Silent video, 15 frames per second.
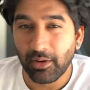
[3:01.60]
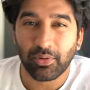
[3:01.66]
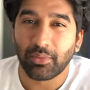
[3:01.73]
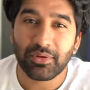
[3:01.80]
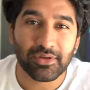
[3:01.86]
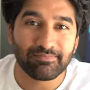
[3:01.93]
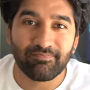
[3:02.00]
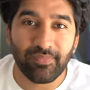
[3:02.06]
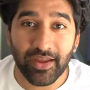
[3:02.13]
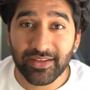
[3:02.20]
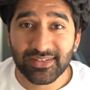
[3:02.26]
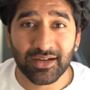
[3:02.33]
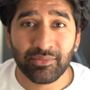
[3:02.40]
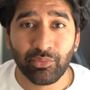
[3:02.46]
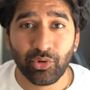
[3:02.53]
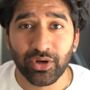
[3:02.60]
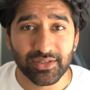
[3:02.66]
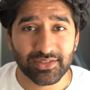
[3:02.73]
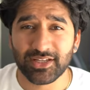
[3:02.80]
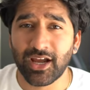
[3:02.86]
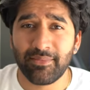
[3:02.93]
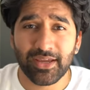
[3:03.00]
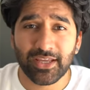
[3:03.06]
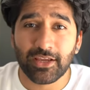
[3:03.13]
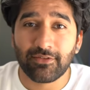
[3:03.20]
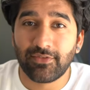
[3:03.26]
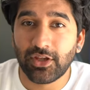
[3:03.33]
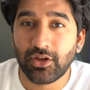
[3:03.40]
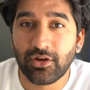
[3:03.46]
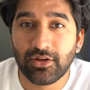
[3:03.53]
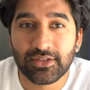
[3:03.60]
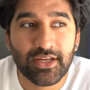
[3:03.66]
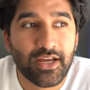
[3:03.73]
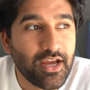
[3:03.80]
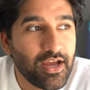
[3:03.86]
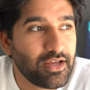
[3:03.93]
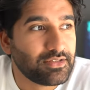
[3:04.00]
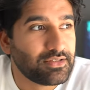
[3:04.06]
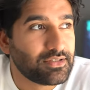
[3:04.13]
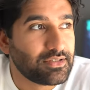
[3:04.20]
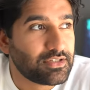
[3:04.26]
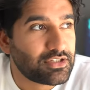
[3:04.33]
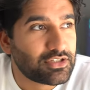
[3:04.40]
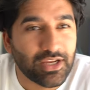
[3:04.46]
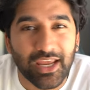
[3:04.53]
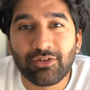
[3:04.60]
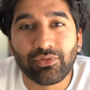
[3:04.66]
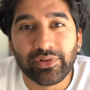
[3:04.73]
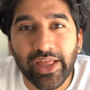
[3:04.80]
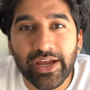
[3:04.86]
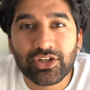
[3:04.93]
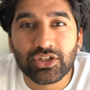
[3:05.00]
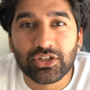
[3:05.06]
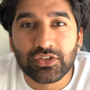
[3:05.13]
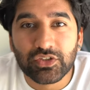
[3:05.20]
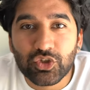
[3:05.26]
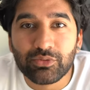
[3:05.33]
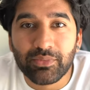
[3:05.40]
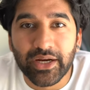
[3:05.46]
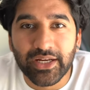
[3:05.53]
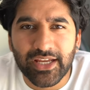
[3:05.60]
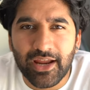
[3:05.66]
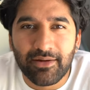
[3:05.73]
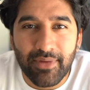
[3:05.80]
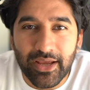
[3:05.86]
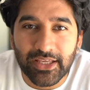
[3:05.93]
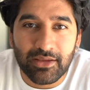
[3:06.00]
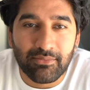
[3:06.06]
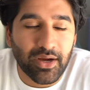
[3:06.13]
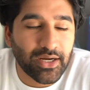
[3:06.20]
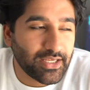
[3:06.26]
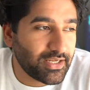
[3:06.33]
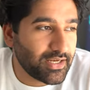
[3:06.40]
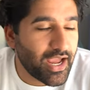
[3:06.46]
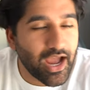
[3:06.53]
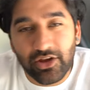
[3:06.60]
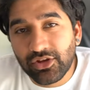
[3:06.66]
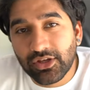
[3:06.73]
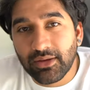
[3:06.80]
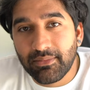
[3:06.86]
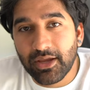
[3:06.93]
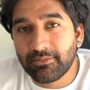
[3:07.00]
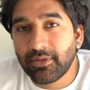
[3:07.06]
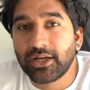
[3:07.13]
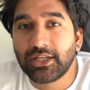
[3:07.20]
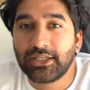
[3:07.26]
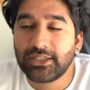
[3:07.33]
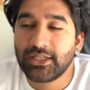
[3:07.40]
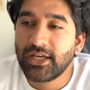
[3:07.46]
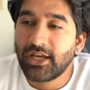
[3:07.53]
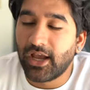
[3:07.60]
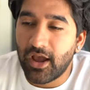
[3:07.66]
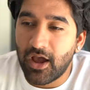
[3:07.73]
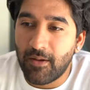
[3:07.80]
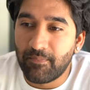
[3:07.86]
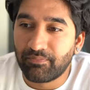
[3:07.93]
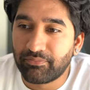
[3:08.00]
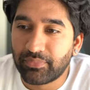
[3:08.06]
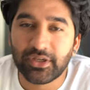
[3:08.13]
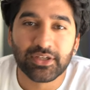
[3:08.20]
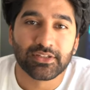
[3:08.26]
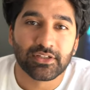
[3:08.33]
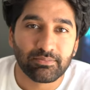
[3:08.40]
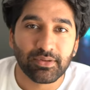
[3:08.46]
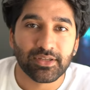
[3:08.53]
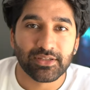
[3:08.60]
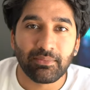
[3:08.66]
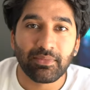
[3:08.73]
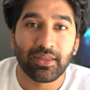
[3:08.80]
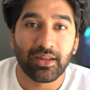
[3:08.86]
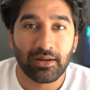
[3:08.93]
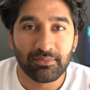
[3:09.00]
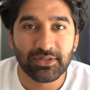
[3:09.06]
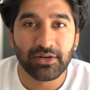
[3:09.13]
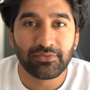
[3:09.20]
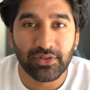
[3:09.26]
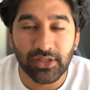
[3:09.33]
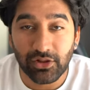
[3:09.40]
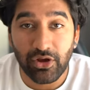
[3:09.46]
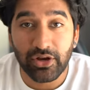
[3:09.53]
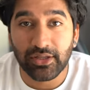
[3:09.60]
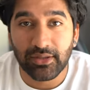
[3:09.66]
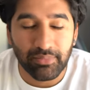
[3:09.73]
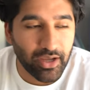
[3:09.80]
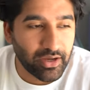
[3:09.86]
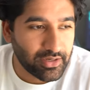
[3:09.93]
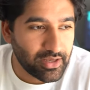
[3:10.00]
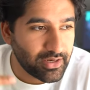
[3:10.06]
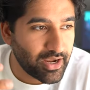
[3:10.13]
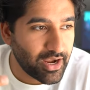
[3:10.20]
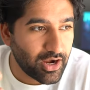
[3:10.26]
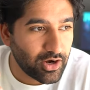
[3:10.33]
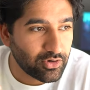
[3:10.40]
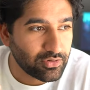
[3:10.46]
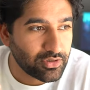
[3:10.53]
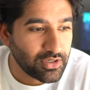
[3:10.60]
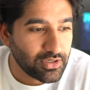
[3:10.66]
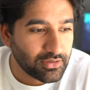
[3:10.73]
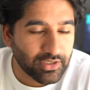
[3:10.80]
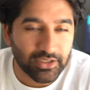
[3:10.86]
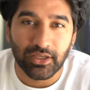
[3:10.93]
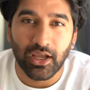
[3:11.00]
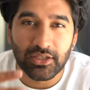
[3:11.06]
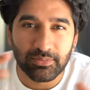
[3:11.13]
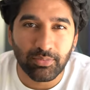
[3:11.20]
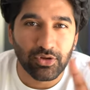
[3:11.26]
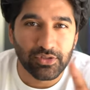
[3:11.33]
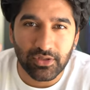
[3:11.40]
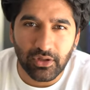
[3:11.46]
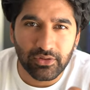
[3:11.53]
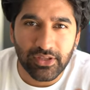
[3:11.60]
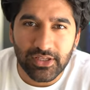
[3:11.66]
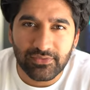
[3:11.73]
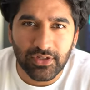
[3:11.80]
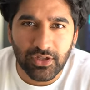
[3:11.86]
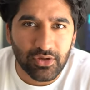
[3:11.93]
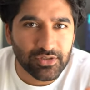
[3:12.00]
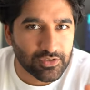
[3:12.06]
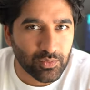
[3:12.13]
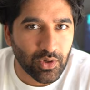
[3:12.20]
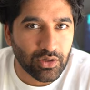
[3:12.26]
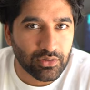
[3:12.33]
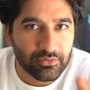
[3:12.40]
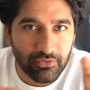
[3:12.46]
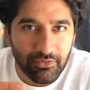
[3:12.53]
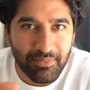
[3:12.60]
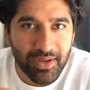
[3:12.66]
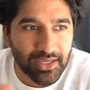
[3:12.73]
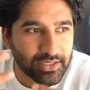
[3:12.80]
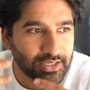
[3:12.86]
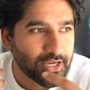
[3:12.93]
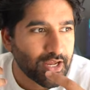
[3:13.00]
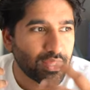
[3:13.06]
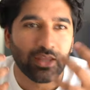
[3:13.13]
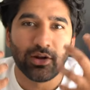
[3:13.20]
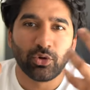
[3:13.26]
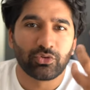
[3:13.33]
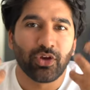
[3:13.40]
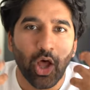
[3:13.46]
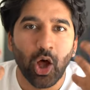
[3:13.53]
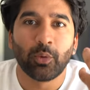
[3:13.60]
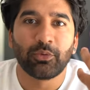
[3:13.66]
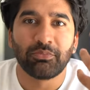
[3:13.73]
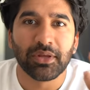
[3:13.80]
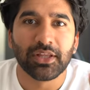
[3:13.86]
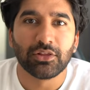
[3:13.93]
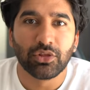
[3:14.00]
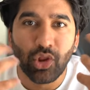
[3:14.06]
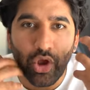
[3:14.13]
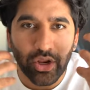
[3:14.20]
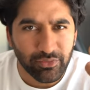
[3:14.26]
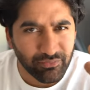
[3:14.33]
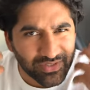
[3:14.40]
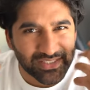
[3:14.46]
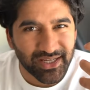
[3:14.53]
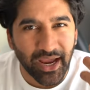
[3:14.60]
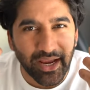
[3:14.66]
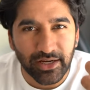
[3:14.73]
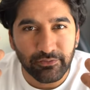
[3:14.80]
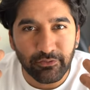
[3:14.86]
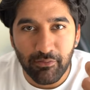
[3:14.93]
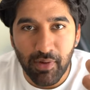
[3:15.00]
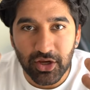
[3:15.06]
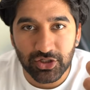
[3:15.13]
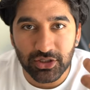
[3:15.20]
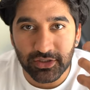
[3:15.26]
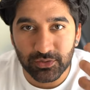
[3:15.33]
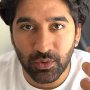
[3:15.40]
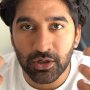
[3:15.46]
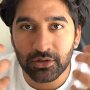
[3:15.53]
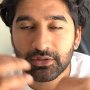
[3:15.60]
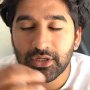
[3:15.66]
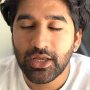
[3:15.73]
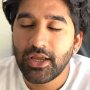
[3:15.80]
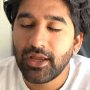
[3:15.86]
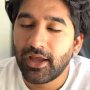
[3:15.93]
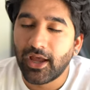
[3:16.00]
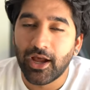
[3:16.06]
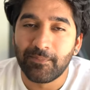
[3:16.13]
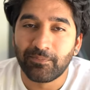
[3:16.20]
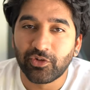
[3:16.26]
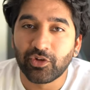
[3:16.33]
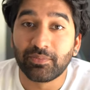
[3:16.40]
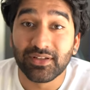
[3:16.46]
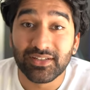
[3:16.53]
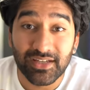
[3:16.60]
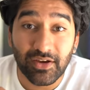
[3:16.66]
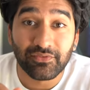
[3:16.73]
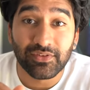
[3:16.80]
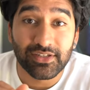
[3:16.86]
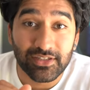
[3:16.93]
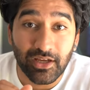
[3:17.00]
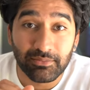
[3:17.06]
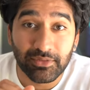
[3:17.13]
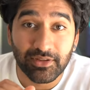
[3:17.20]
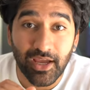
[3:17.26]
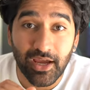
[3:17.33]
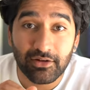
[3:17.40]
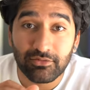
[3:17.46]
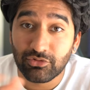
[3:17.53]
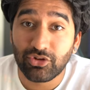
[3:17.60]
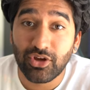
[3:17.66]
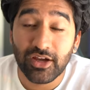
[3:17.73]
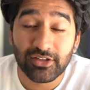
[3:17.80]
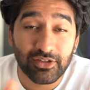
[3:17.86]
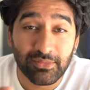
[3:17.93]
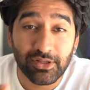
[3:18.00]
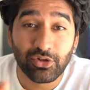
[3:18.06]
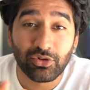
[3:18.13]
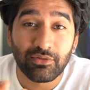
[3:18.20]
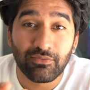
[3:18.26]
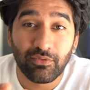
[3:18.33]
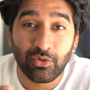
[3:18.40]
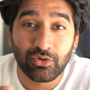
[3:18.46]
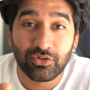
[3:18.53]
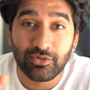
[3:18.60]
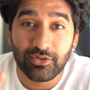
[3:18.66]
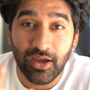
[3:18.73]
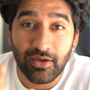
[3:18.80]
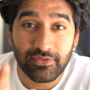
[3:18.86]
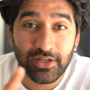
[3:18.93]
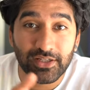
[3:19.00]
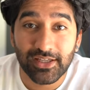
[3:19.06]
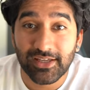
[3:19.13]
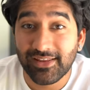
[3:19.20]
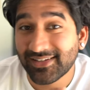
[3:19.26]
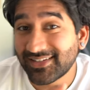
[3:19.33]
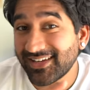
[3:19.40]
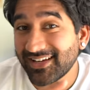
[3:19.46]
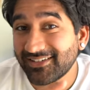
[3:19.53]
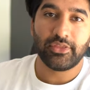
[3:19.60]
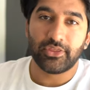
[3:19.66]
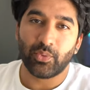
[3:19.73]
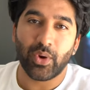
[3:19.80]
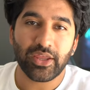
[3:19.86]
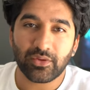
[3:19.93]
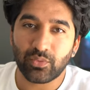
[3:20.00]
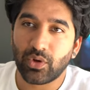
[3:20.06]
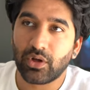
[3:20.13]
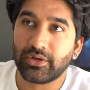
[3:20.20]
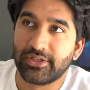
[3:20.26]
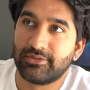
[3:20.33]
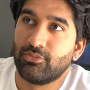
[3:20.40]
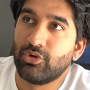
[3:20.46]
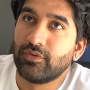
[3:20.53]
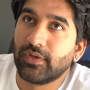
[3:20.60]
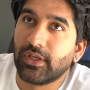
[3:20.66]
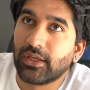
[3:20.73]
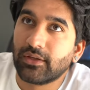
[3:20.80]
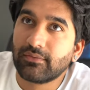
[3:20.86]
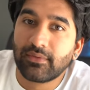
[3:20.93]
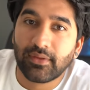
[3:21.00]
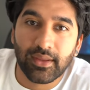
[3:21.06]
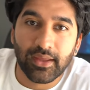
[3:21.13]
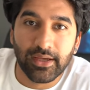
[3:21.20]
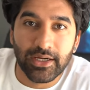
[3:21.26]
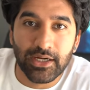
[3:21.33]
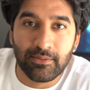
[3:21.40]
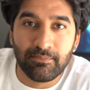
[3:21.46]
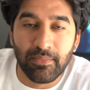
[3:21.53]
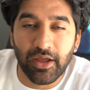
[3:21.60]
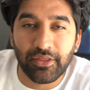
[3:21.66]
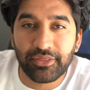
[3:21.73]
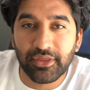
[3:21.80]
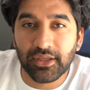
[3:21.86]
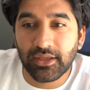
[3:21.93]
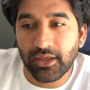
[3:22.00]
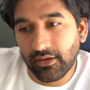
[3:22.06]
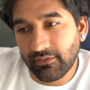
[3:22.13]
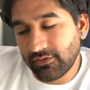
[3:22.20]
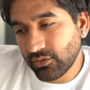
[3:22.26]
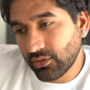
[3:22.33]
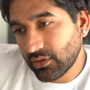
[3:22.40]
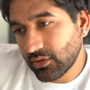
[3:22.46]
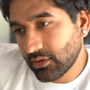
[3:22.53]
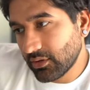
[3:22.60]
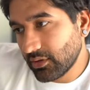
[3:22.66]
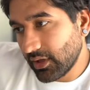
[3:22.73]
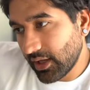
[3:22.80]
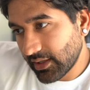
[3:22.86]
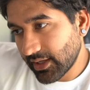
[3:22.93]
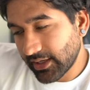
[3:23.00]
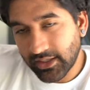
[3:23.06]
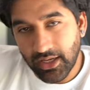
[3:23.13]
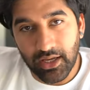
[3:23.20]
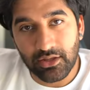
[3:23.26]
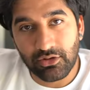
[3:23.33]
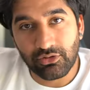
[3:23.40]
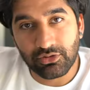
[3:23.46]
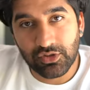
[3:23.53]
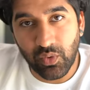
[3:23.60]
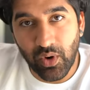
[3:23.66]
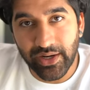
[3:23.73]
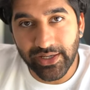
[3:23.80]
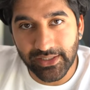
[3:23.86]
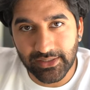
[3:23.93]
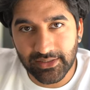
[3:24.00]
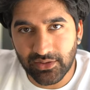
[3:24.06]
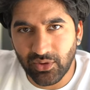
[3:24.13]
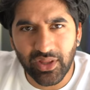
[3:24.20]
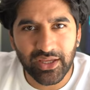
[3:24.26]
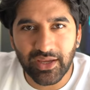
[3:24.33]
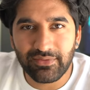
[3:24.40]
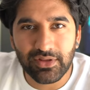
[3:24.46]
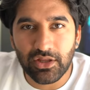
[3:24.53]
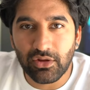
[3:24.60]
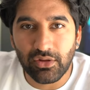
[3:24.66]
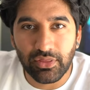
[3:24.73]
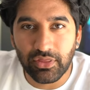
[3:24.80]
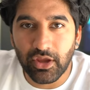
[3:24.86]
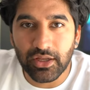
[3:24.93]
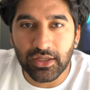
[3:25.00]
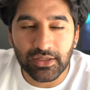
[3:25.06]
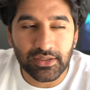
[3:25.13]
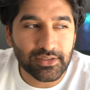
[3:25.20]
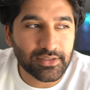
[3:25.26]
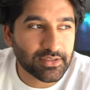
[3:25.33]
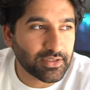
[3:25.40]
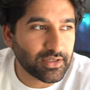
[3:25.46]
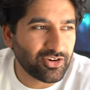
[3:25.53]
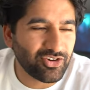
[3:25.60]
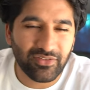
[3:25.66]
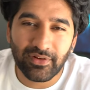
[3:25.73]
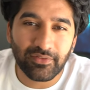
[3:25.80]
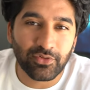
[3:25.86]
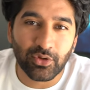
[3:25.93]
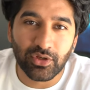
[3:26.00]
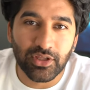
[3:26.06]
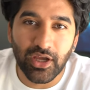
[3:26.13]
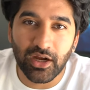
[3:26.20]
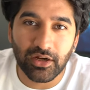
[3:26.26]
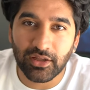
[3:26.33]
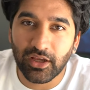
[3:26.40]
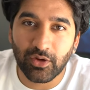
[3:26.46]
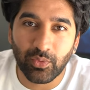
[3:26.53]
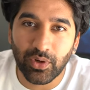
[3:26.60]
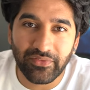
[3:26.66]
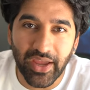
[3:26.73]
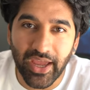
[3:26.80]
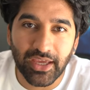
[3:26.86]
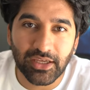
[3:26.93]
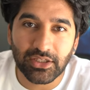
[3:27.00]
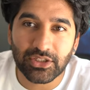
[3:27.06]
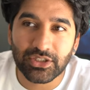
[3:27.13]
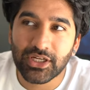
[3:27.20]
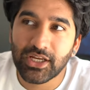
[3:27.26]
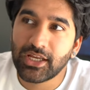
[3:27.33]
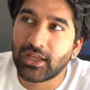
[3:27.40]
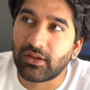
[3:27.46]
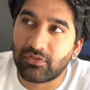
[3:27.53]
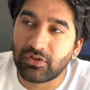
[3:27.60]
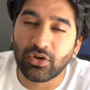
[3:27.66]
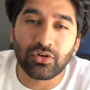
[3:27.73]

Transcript: I'll probably at some point start making videos in relation to money and making money and how you can make money um, because it's be something that I'm definitely learning about and how like I suppose these videos as well for me it also helps me learn and retain information as well um, so it's be definitely something that you guys could be looking forward to definitely this year the way the world is moving um, I think if you're like in your 20s or like even in your 30s or even if you're young like whatever age if you